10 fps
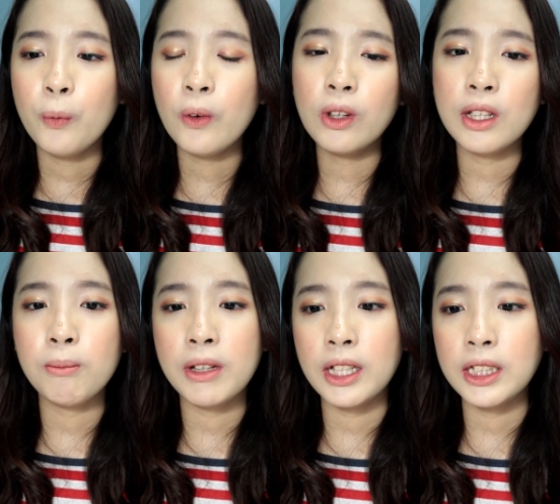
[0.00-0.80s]
We only
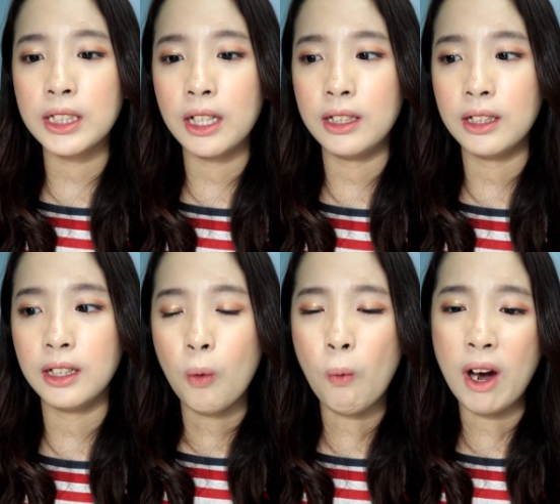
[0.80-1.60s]
meet each other
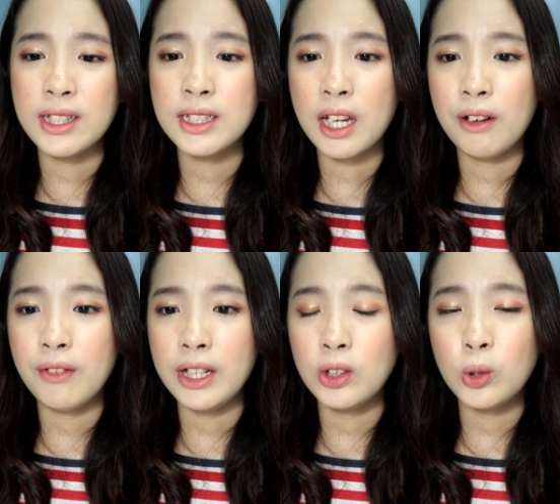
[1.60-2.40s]
once
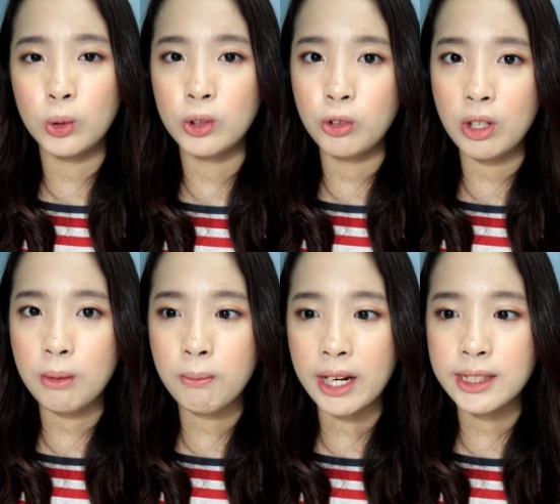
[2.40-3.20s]
every 2 to
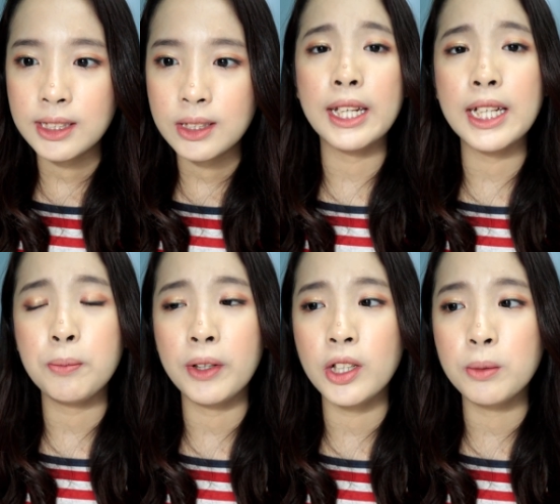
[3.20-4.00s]
3 months, and
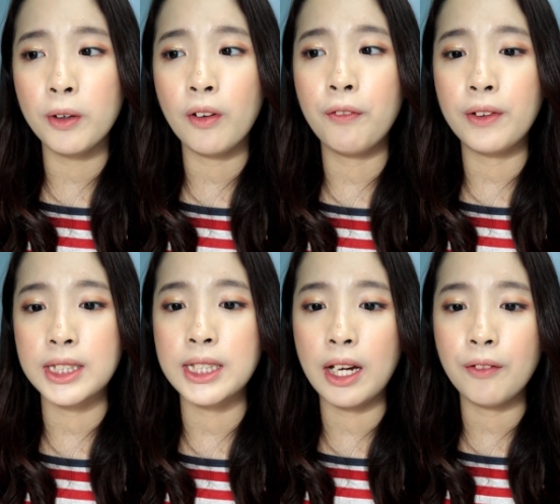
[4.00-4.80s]
that's because both of
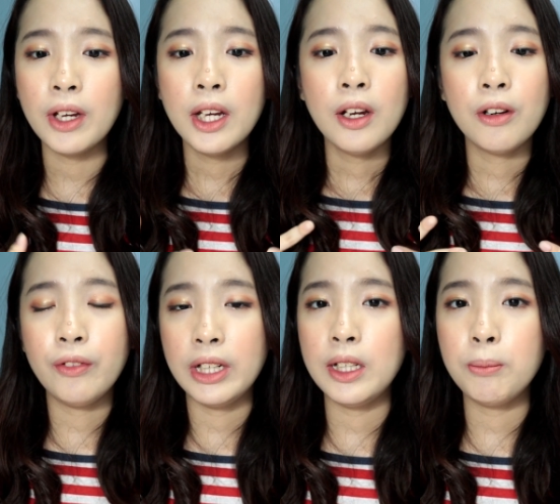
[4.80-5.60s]
us have
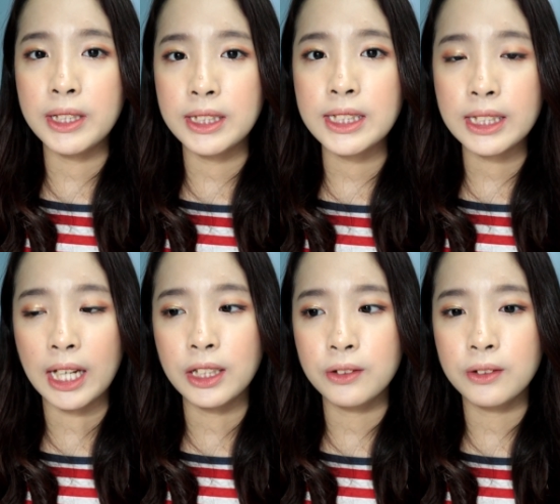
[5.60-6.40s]
really busy
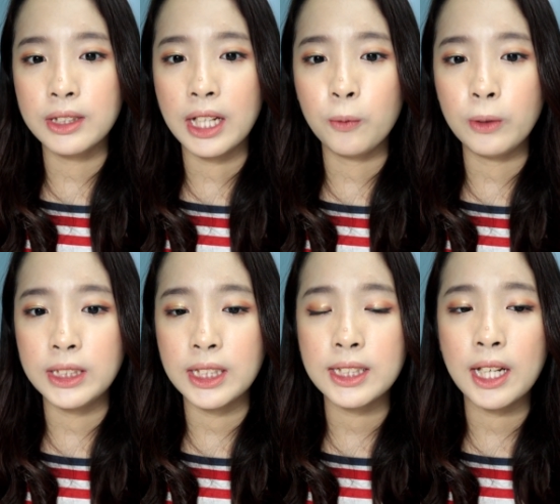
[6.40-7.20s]
schedules and
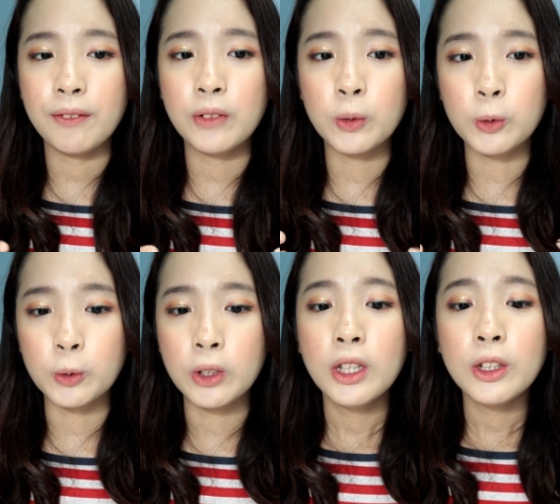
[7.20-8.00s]
we just have
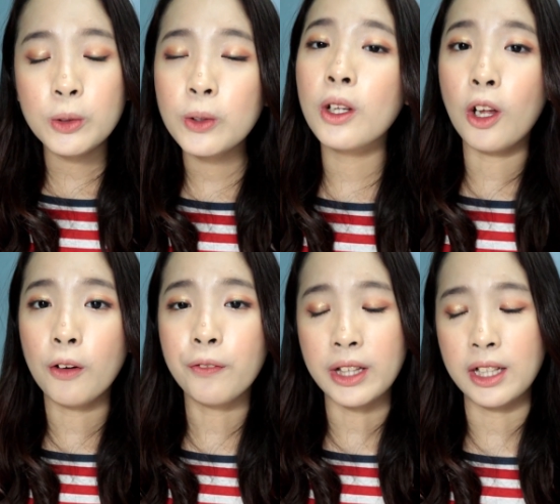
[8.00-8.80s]
to do a
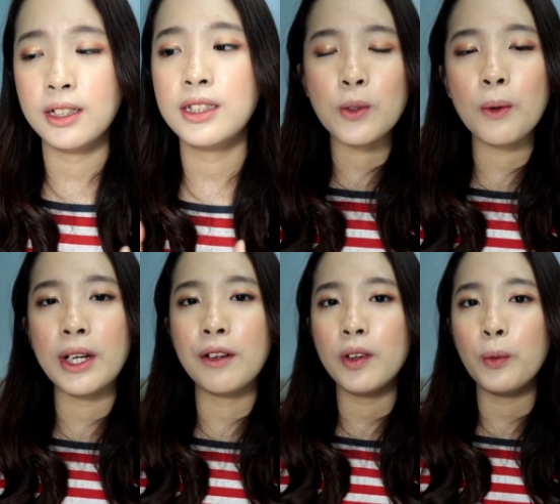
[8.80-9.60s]
lot of things. That's why
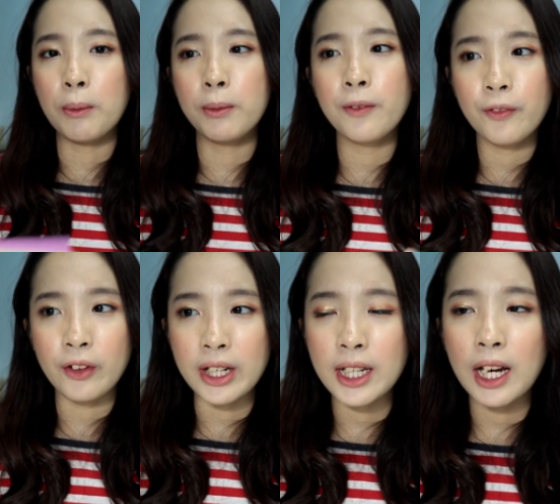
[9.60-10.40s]
whenever we are both
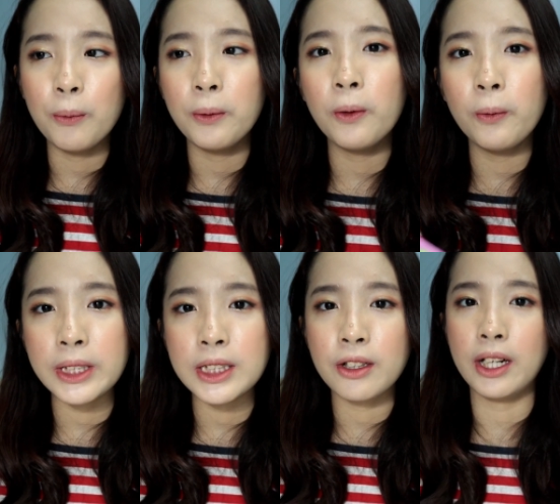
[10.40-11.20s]
free, I would
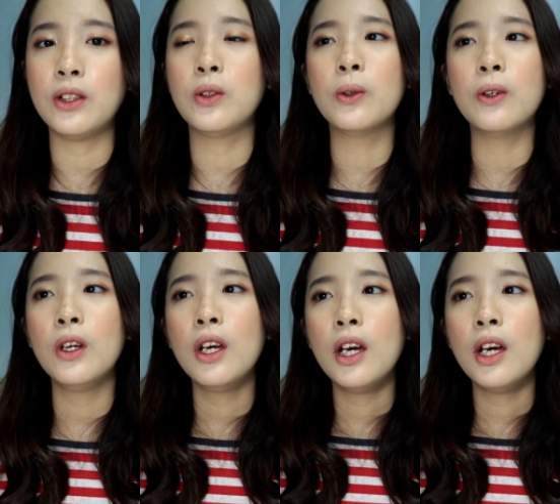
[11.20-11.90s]
always try to